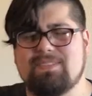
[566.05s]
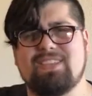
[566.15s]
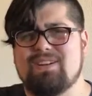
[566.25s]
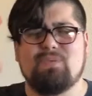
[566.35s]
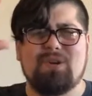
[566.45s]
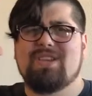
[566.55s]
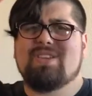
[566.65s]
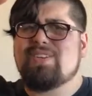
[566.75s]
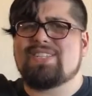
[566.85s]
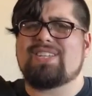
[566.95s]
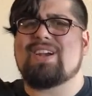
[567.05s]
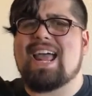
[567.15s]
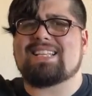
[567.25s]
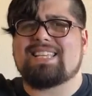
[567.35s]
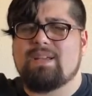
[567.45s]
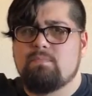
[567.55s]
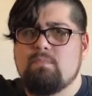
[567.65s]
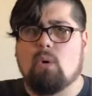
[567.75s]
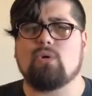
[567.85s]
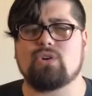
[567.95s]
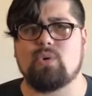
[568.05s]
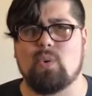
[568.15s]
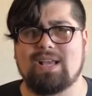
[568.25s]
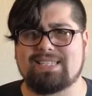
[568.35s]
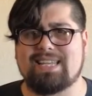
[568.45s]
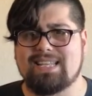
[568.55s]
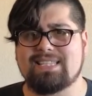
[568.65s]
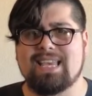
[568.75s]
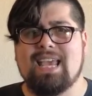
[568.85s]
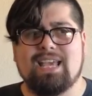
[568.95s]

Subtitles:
You know, when you start asking more questions